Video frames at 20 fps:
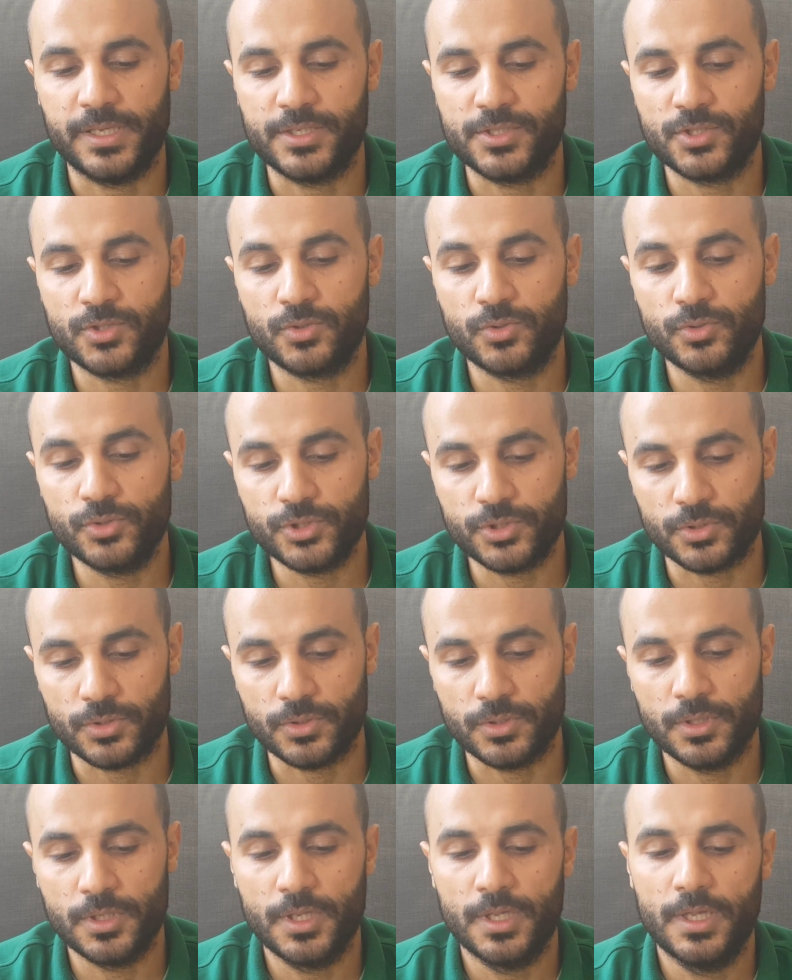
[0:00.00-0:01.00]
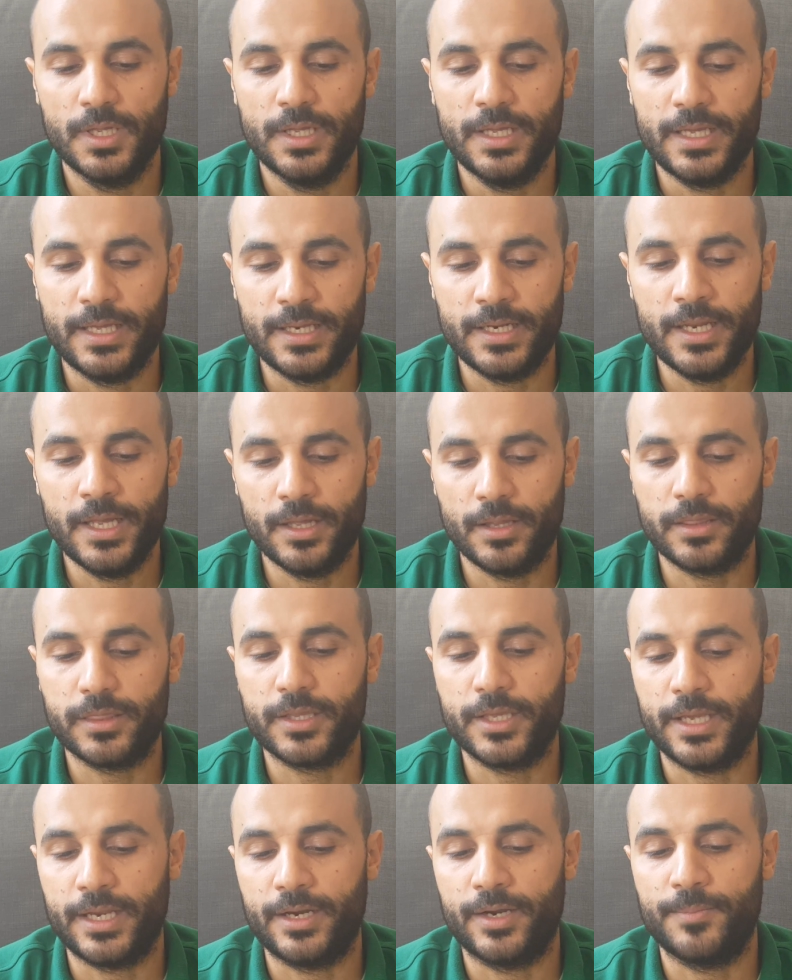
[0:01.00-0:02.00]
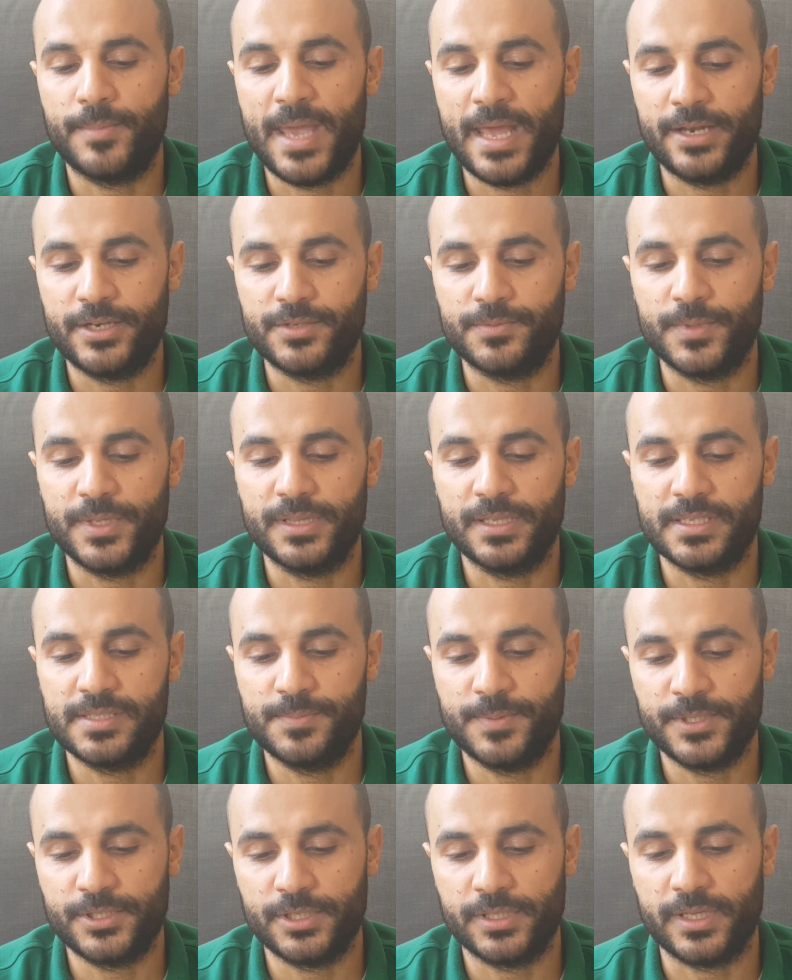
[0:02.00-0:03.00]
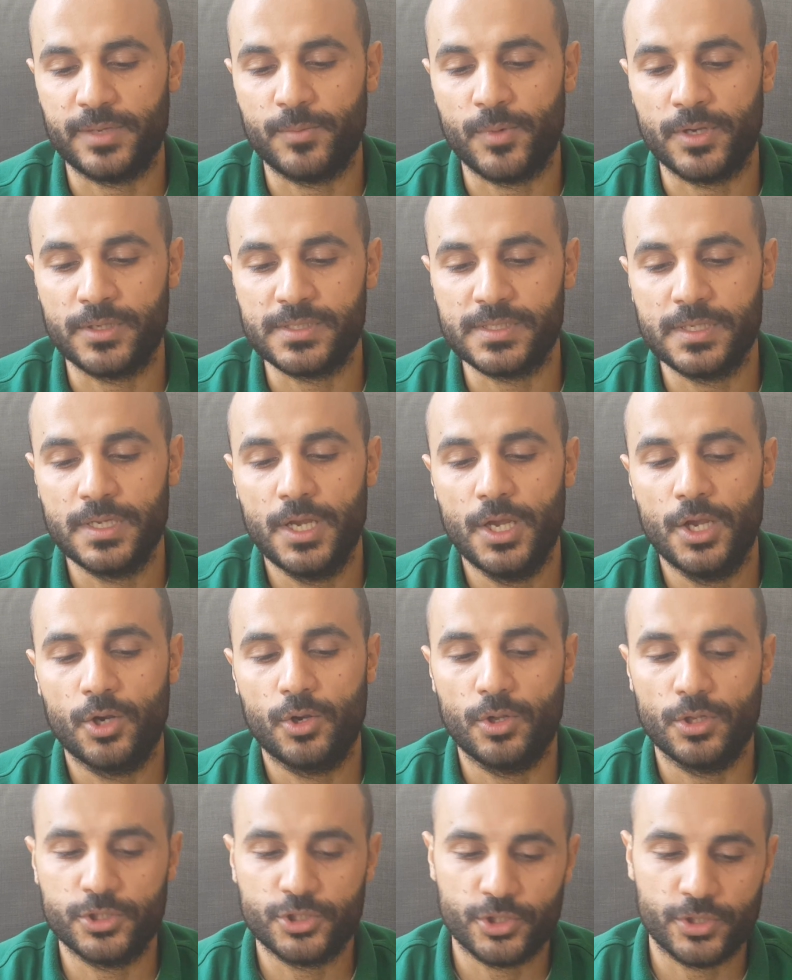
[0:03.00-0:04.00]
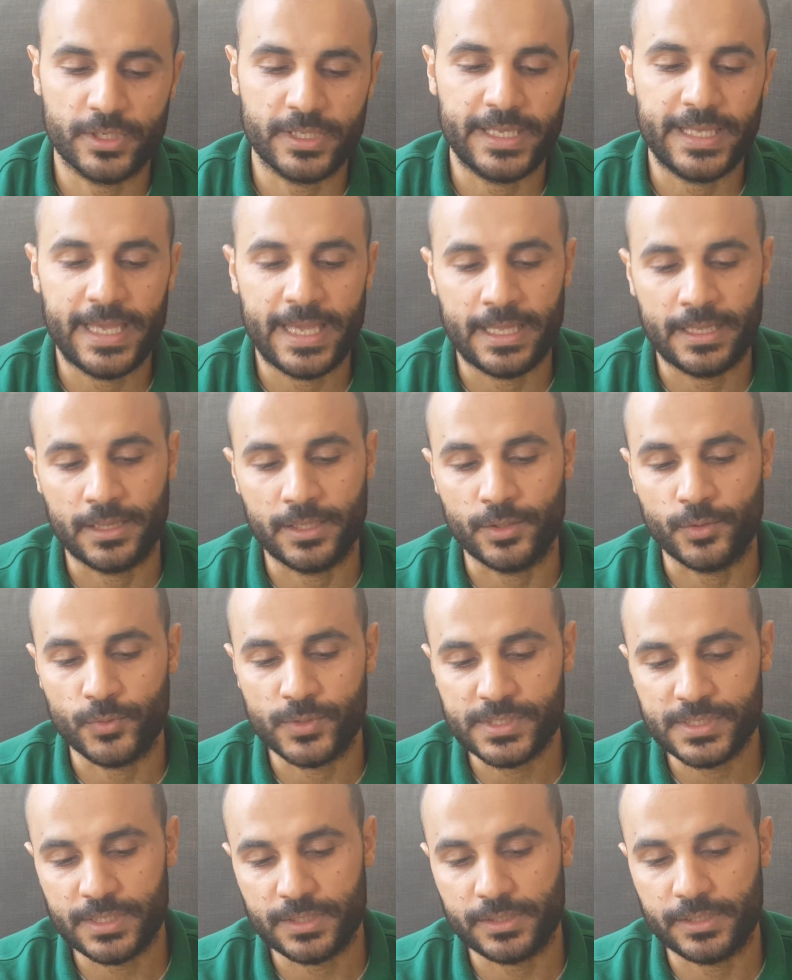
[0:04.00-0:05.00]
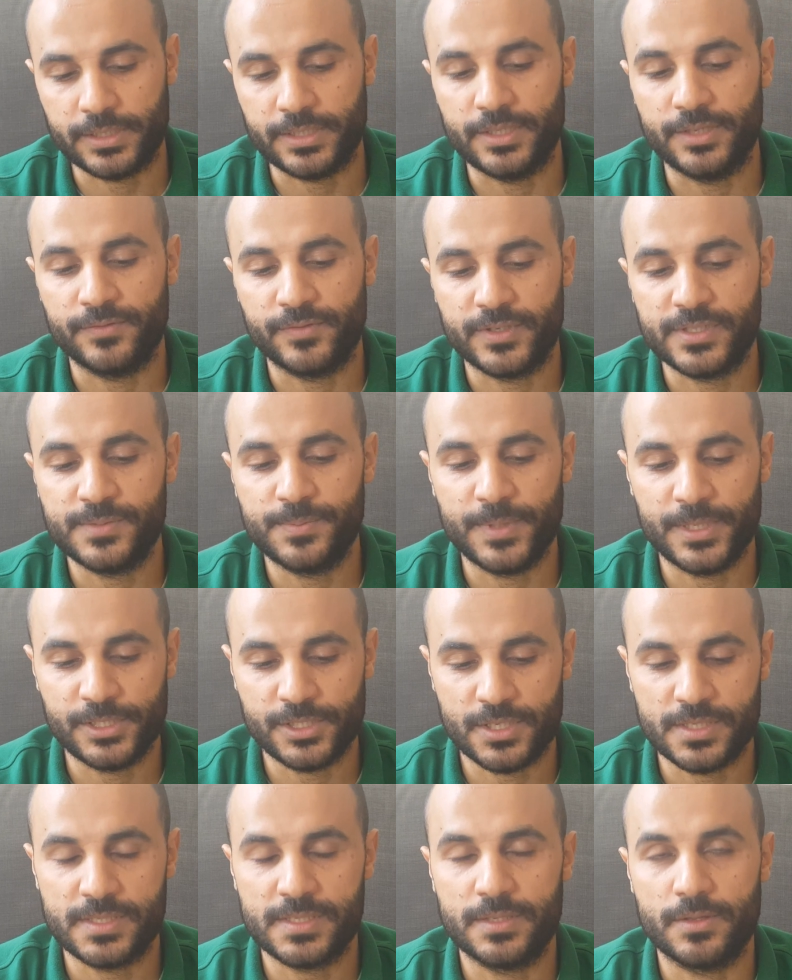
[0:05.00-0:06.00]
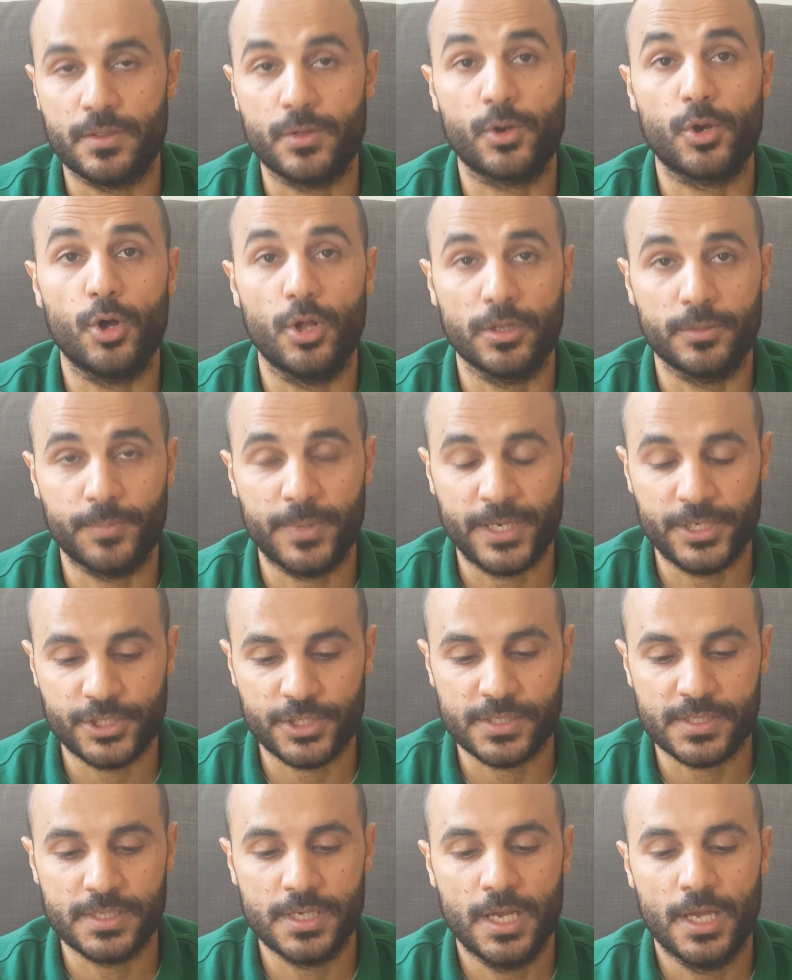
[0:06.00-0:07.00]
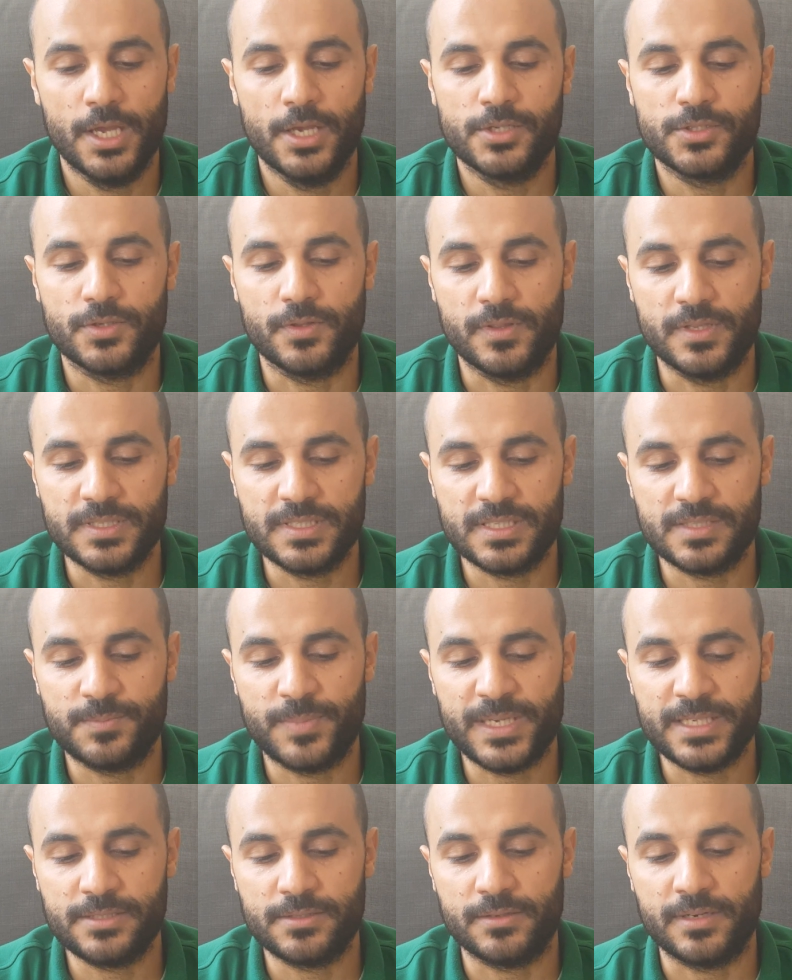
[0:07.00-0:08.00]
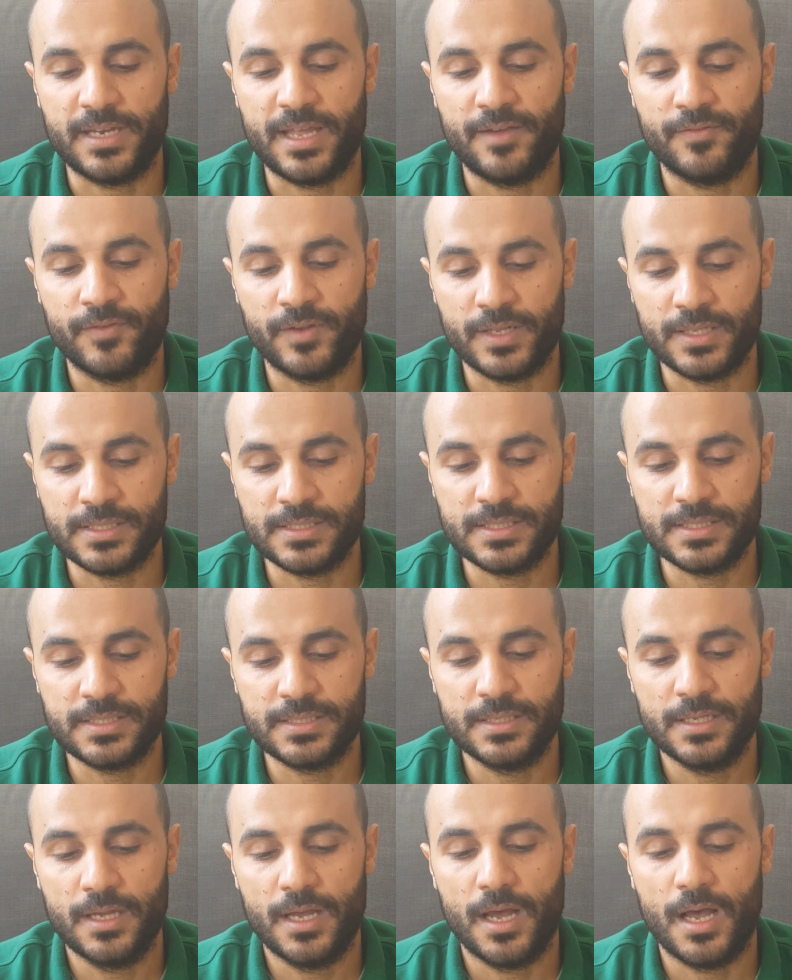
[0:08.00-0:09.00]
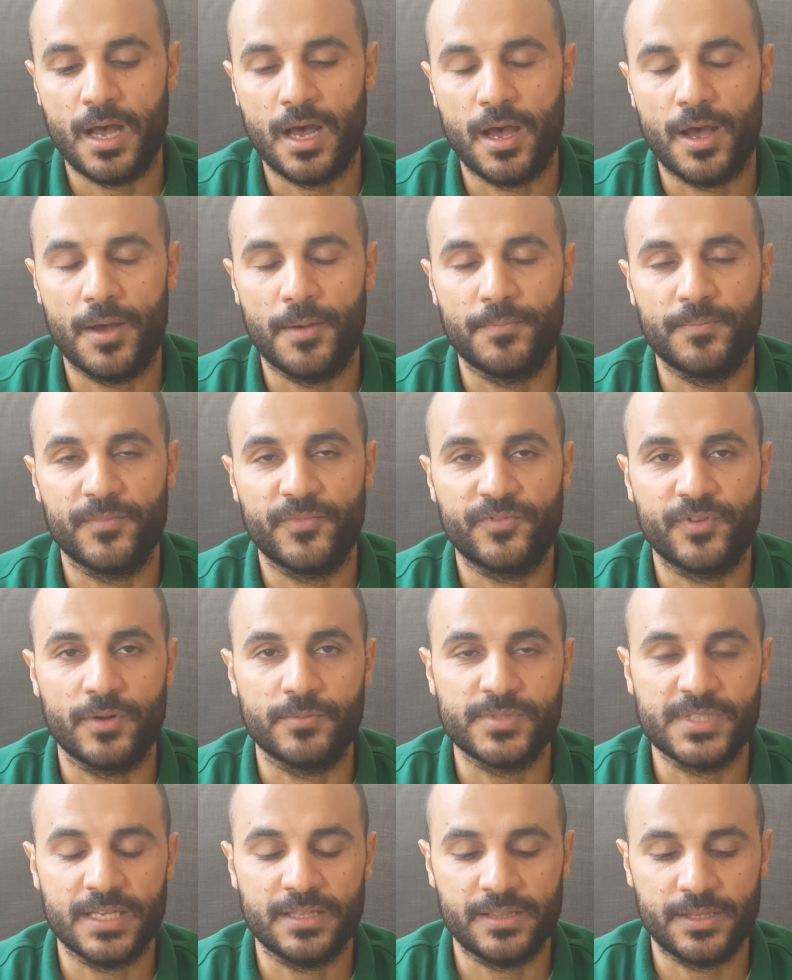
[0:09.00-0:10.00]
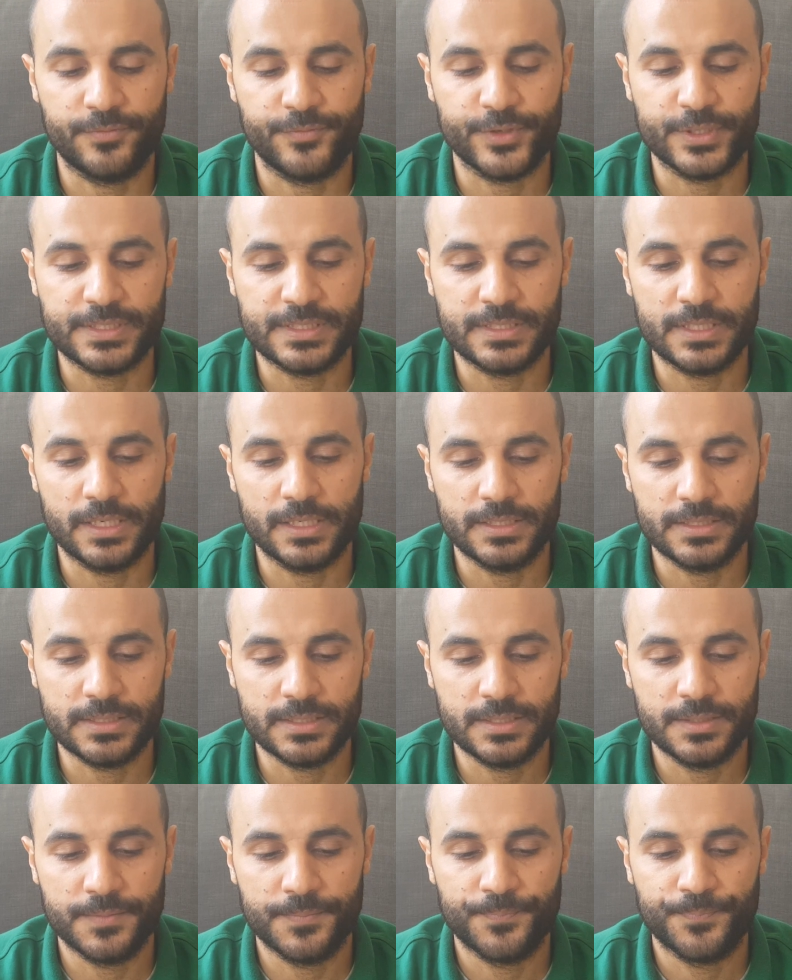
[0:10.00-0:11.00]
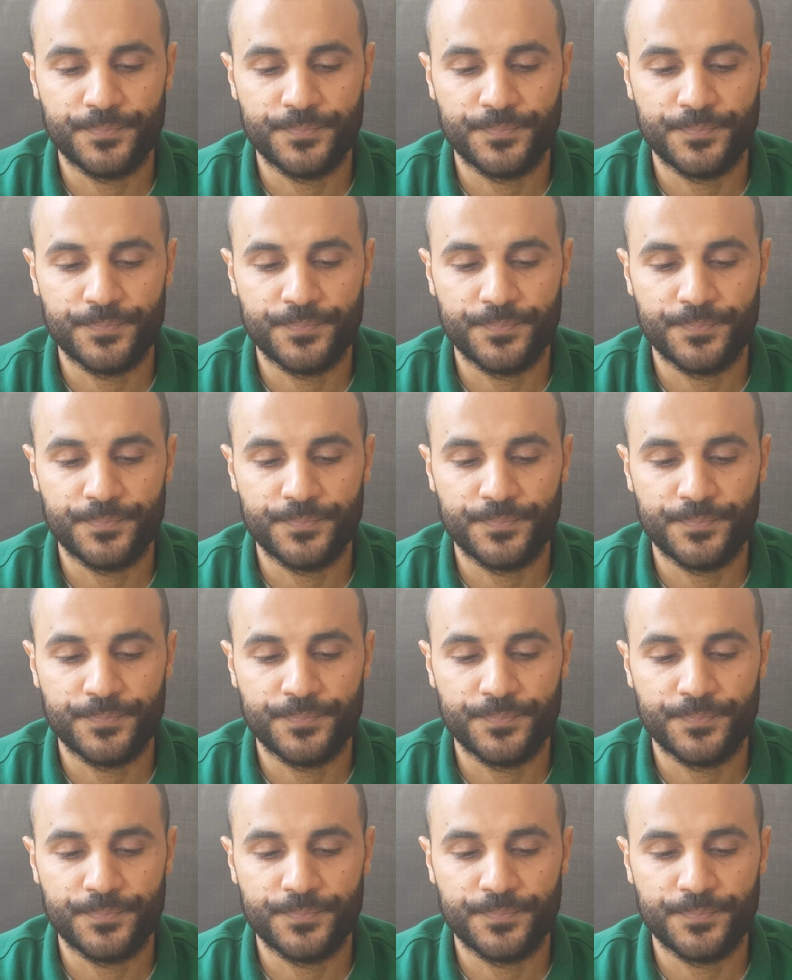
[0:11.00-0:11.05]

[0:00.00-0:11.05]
is crucial in healthcare management, especially amongst culturally and linguistically diverse patients, the called patients. So this is based on evidence from scientific studies.